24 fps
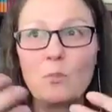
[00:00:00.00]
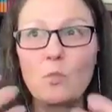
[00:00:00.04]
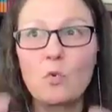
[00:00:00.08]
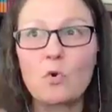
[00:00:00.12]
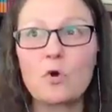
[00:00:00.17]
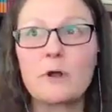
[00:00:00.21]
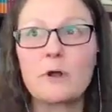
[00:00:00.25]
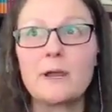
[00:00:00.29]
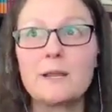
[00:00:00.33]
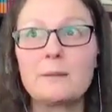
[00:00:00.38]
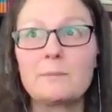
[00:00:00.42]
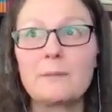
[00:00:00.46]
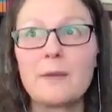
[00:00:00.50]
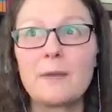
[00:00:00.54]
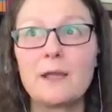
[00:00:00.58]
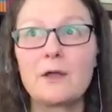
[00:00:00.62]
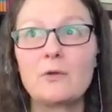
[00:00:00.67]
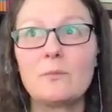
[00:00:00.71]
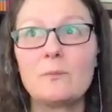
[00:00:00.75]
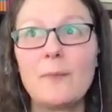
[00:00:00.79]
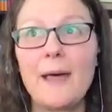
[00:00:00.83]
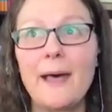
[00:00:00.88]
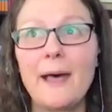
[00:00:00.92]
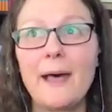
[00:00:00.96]
more in
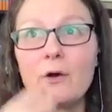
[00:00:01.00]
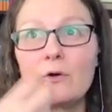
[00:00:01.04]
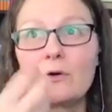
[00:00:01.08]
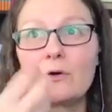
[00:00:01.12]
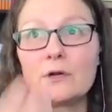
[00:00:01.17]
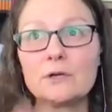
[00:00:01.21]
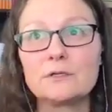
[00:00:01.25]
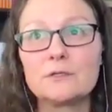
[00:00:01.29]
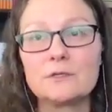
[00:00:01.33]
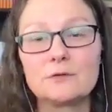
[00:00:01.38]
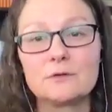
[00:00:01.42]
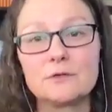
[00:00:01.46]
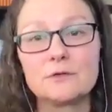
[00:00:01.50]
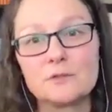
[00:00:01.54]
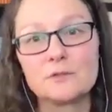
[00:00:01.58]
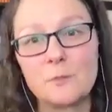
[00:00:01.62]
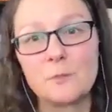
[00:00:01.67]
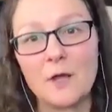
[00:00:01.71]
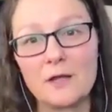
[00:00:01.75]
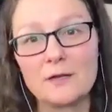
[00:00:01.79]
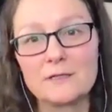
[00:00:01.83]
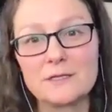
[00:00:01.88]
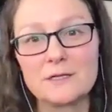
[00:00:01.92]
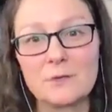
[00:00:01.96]
my own power to
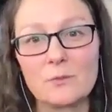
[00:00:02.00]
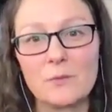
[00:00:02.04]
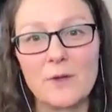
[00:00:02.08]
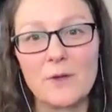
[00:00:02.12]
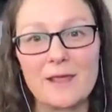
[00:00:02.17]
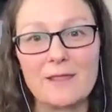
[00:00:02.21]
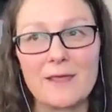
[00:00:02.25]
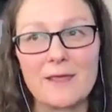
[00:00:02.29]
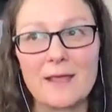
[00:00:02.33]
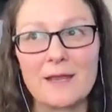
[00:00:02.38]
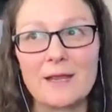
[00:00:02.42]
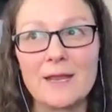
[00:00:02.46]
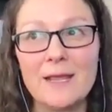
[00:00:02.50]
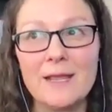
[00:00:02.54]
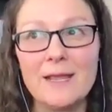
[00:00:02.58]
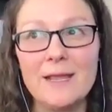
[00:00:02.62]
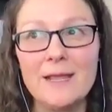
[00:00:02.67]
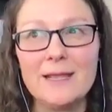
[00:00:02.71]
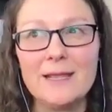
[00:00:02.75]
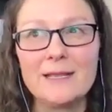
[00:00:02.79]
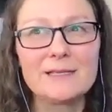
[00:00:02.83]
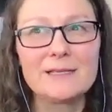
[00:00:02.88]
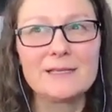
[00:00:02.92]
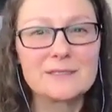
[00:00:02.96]
respond in a way that
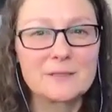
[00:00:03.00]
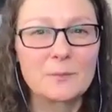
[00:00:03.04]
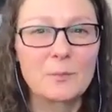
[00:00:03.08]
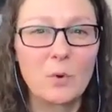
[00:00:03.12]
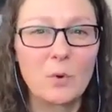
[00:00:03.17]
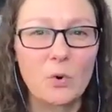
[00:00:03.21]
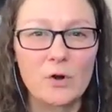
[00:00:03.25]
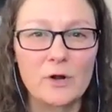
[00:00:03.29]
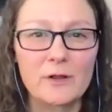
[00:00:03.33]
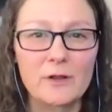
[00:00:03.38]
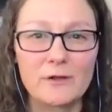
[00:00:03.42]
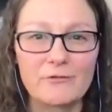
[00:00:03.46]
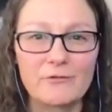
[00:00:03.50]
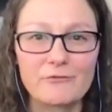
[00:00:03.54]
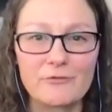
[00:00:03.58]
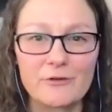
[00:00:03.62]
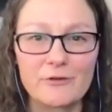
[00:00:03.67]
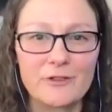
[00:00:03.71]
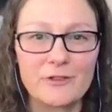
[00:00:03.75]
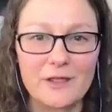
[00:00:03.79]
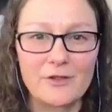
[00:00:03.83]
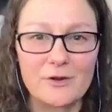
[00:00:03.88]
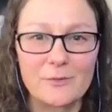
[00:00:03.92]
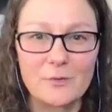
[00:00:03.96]
is supportive
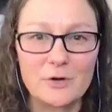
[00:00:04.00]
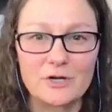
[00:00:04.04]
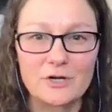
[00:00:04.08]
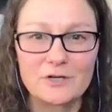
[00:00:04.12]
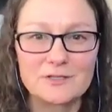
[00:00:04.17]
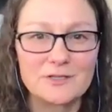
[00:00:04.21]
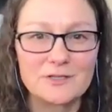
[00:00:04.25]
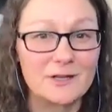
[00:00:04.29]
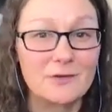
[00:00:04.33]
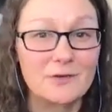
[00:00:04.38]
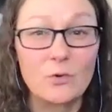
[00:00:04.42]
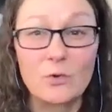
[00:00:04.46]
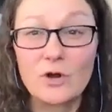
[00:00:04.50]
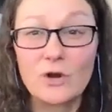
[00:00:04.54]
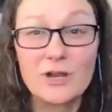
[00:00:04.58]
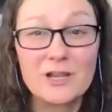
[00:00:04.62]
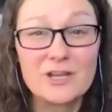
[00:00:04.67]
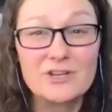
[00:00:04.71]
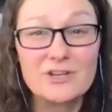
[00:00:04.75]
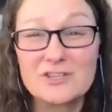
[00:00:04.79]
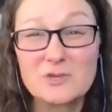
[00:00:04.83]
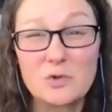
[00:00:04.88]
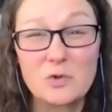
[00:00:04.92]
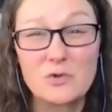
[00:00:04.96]
for the other person,
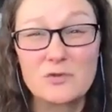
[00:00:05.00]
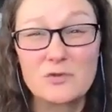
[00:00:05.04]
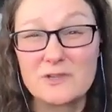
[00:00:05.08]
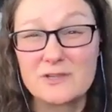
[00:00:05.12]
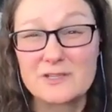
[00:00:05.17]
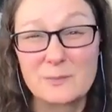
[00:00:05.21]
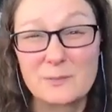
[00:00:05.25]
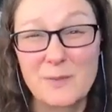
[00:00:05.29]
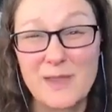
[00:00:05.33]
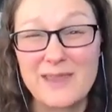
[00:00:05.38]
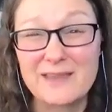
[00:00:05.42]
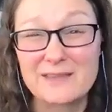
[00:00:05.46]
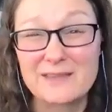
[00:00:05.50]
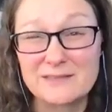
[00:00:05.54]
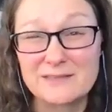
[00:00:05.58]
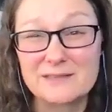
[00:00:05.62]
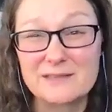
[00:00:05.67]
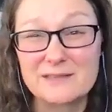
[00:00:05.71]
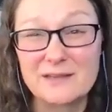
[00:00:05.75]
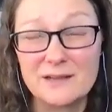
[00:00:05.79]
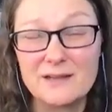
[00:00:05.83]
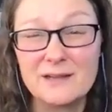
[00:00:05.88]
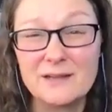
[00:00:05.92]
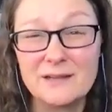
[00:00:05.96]
or can just hold the
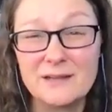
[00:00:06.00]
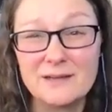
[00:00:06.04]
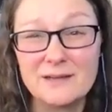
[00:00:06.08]
space.